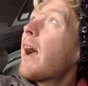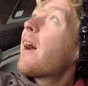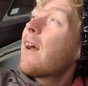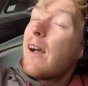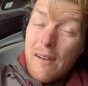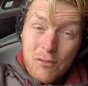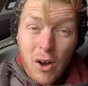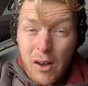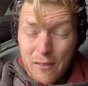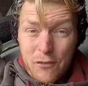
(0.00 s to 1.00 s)
I've
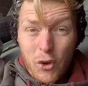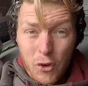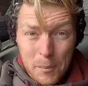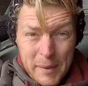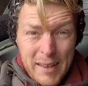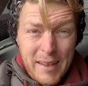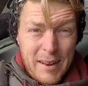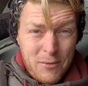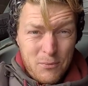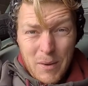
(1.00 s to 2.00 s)
got a floor up here
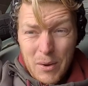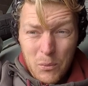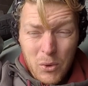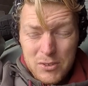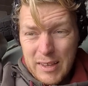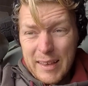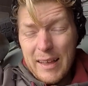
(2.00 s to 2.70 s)
and a water tank.